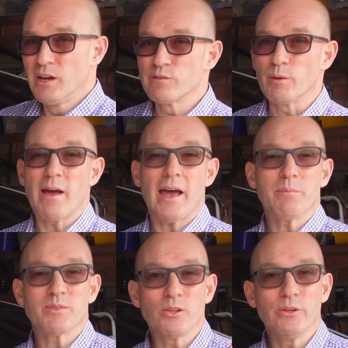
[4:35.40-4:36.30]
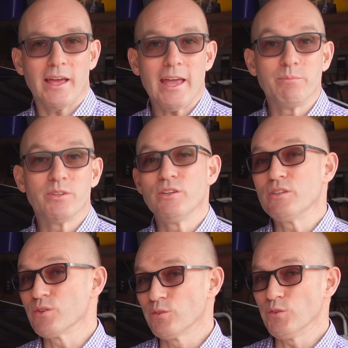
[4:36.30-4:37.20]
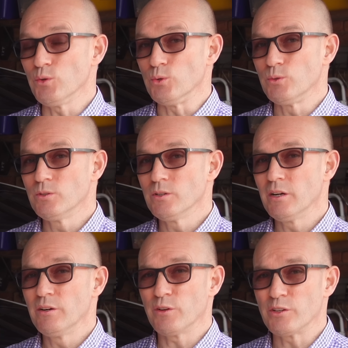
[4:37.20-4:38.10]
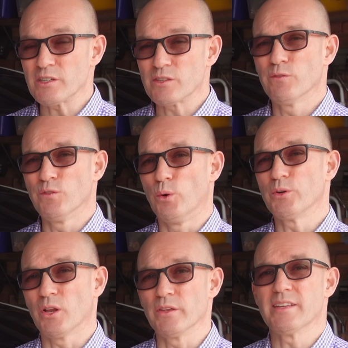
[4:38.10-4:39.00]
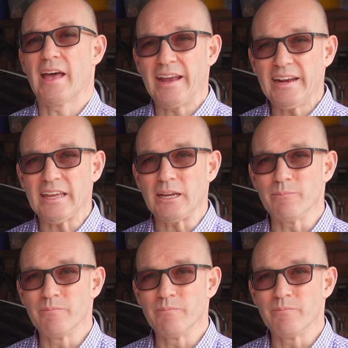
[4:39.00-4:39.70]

from absolute empty to full for just $4.80,